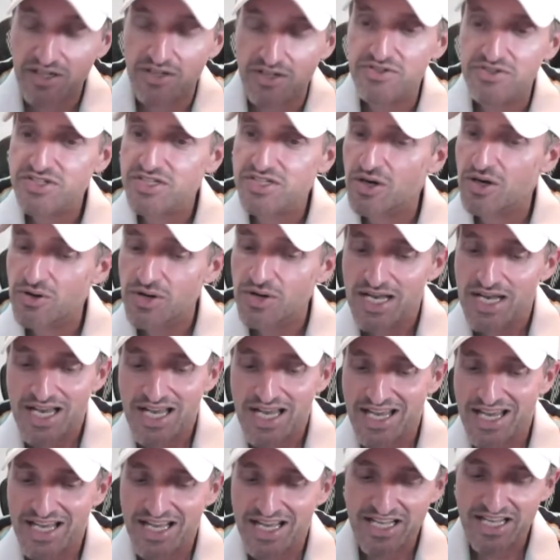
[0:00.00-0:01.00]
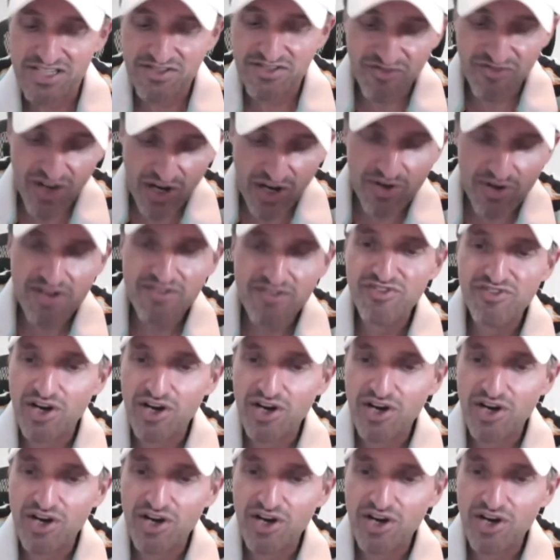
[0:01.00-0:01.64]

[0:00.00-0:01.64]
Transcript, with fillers: killed. So it's very,